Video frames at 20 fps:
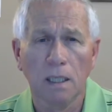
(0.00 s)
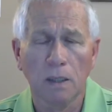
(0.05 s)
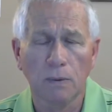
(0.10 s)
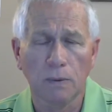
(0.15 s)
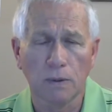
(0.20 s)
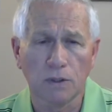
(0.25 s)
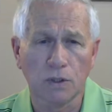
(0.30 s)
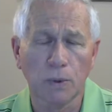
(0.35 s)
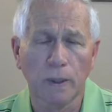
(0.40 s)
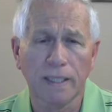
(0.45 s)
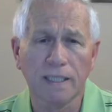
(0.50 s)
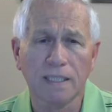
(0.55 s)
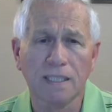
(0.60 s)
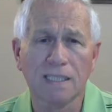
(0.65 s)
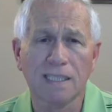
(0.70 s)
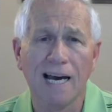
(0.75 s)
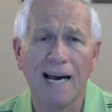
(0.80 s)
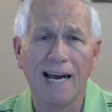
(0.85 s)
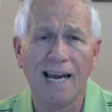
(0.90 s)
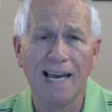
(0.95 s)
When swing
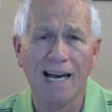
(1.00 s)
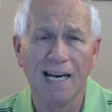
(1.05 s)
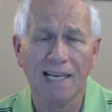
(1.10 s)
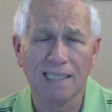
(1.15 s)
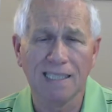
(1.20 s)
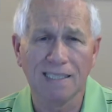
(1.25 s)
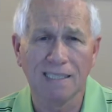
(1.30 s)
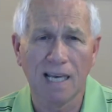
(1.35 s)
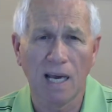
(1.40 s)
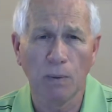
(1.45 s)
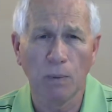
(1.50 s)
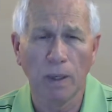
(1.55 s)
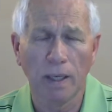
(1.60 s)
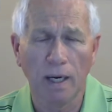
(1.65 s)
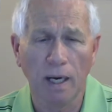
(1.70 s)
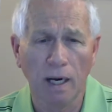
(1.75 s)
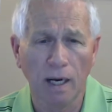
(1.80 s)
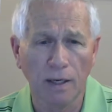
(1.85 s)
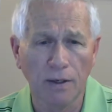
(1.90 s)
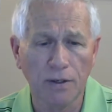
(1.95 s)
Zion is at
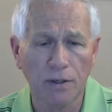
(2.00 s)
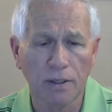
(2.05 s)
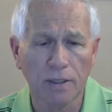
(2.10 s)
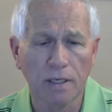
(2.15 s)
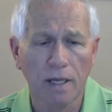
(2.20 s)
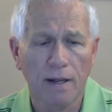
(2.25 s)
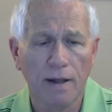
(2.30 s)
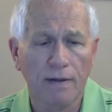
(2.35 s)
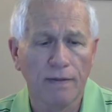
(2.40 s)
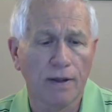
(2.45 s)
100,